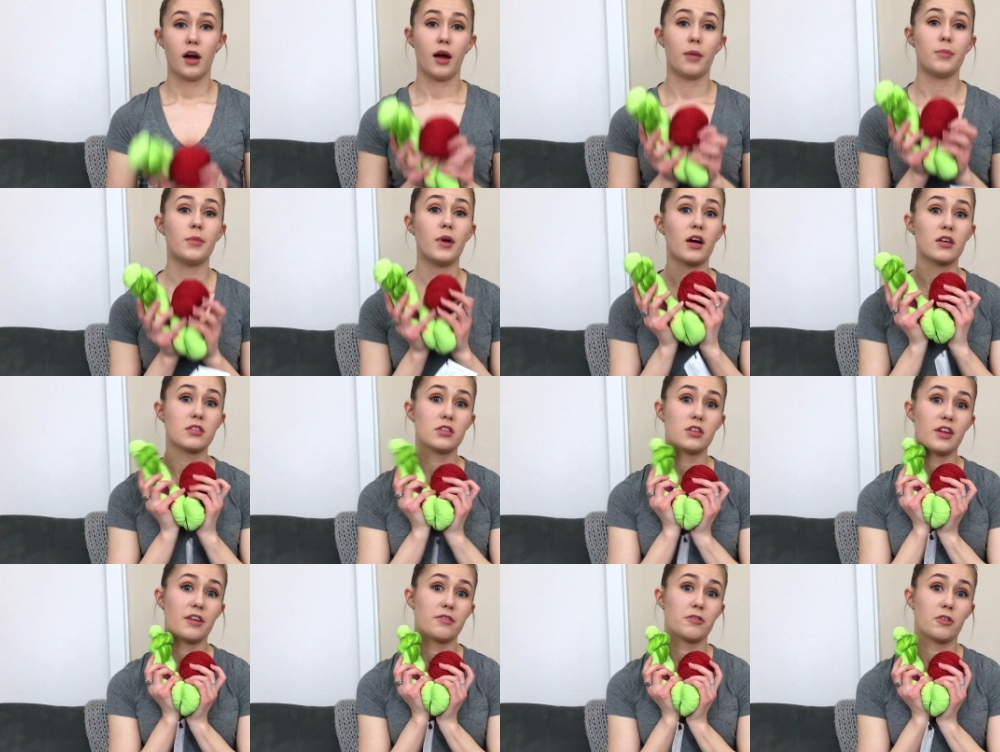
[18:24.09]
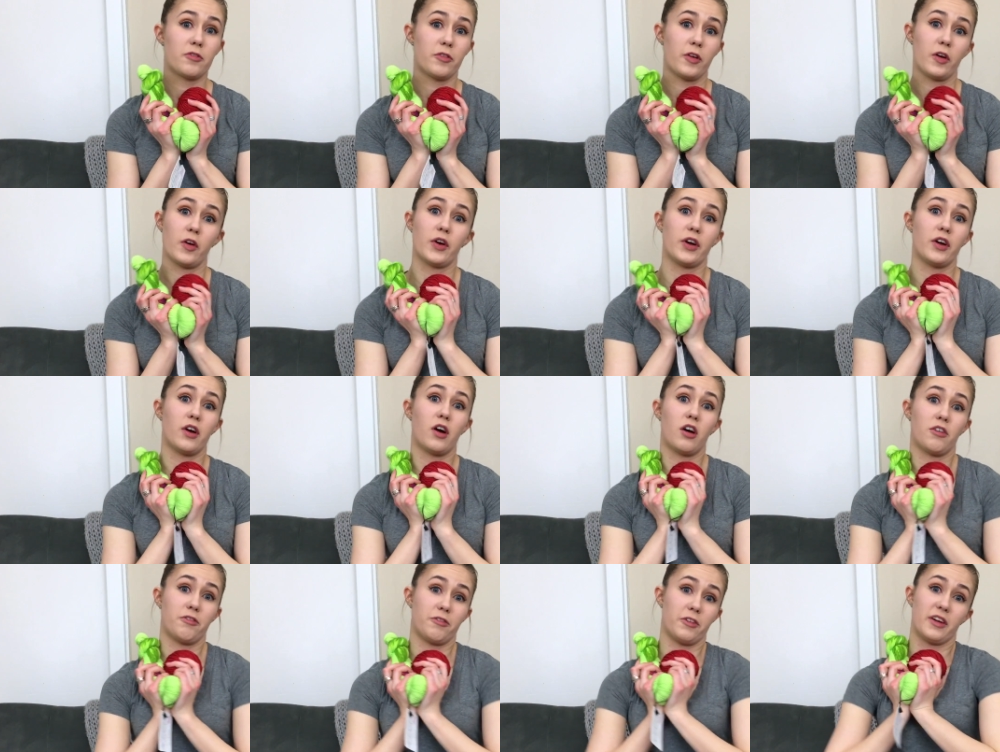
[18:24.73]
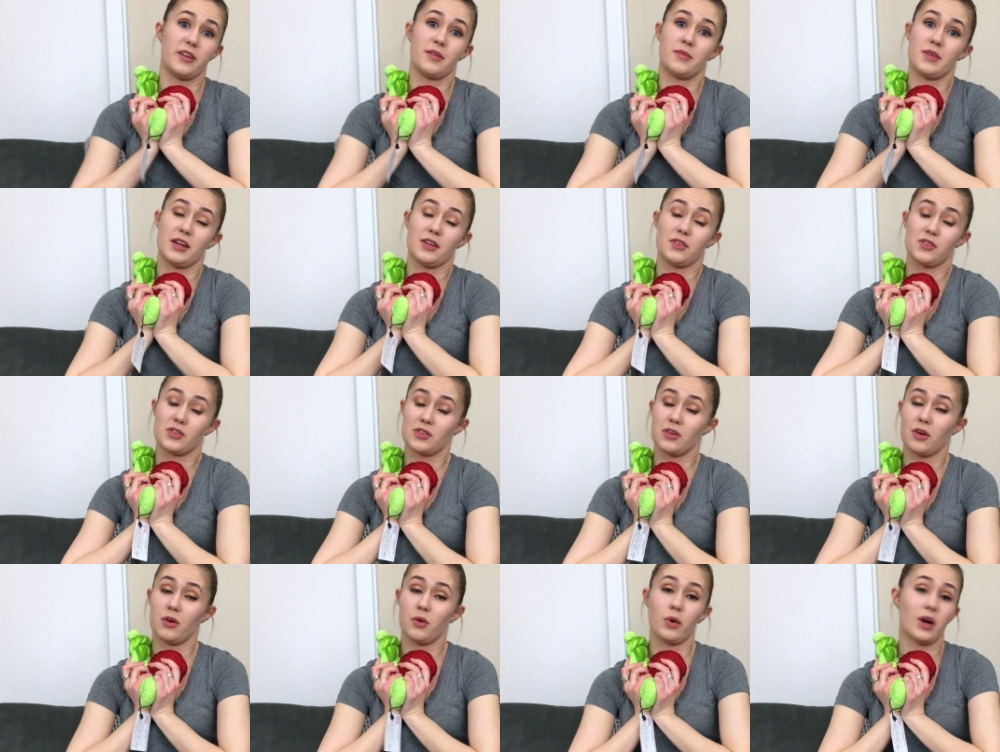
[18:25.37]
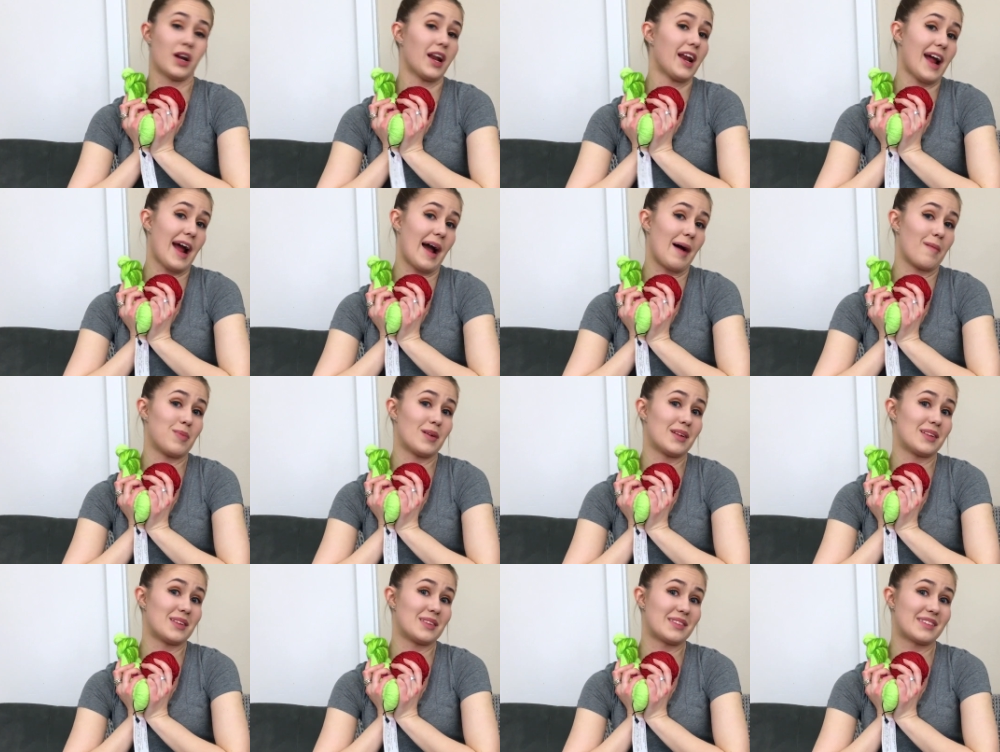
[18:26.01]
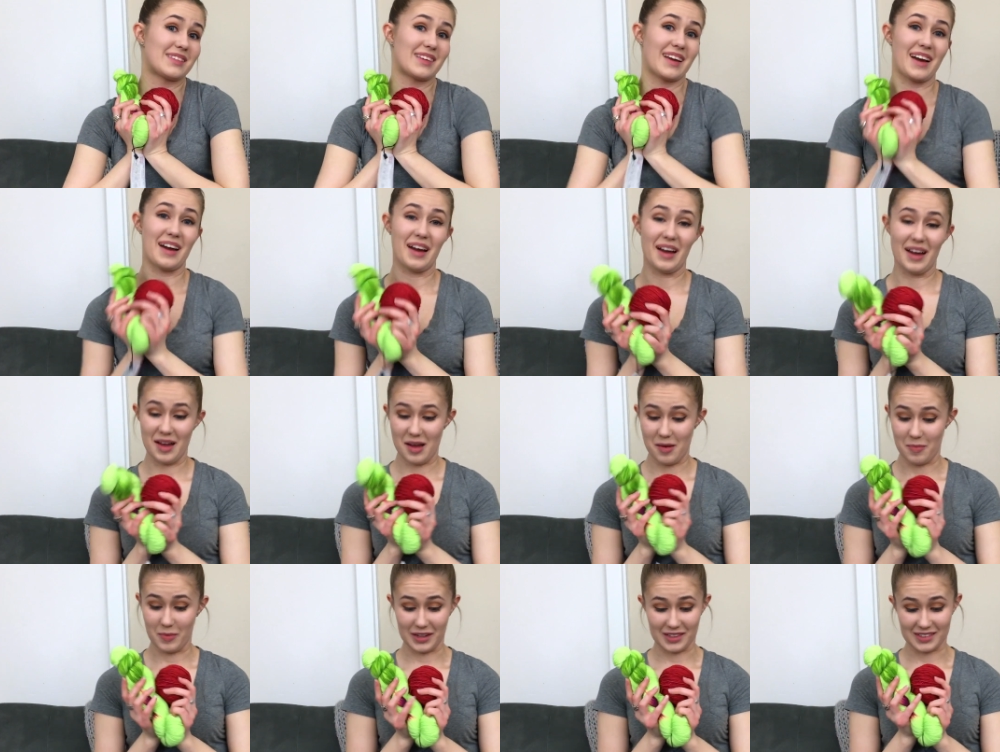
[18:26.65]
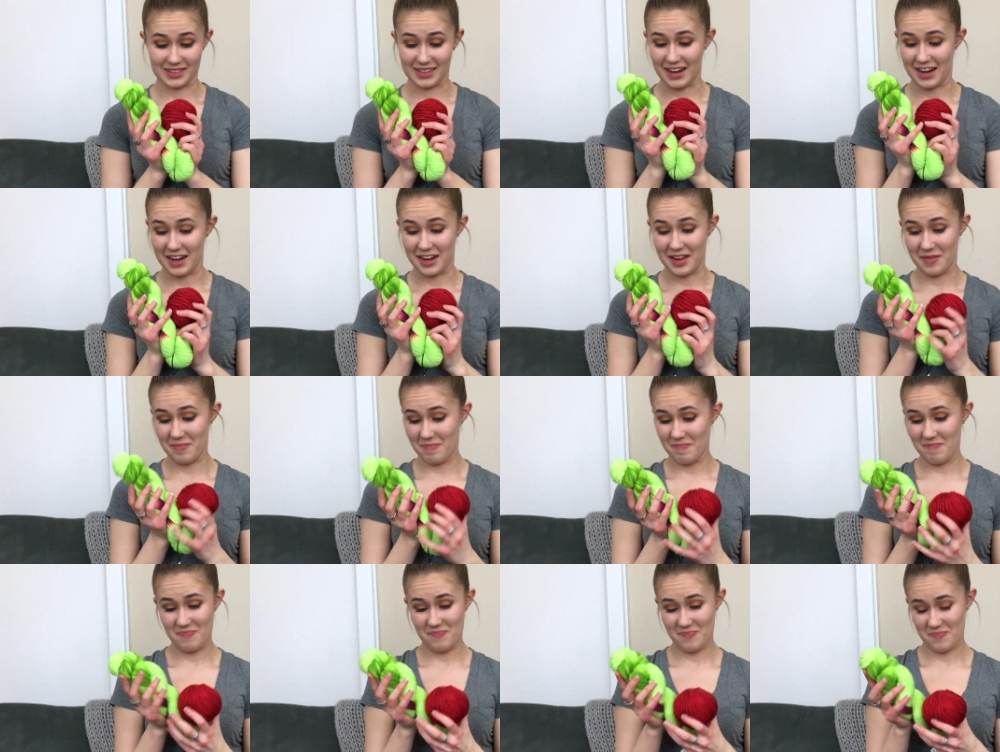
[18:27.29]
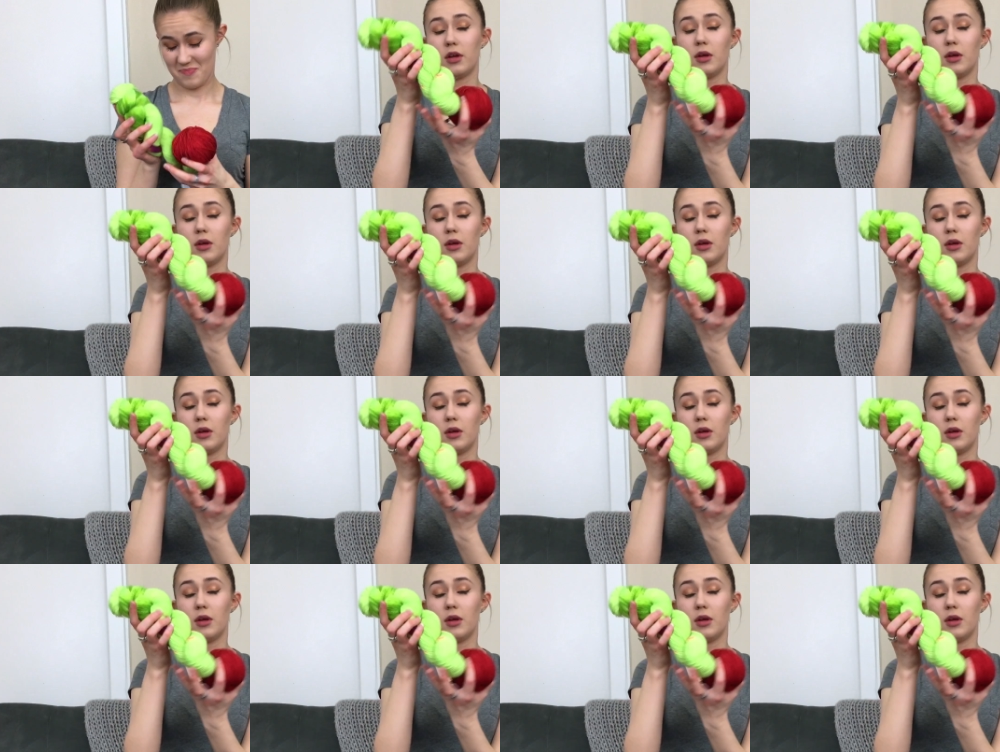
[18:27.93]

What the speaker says: I'm not clever very often, and so when it happens, I'm excited.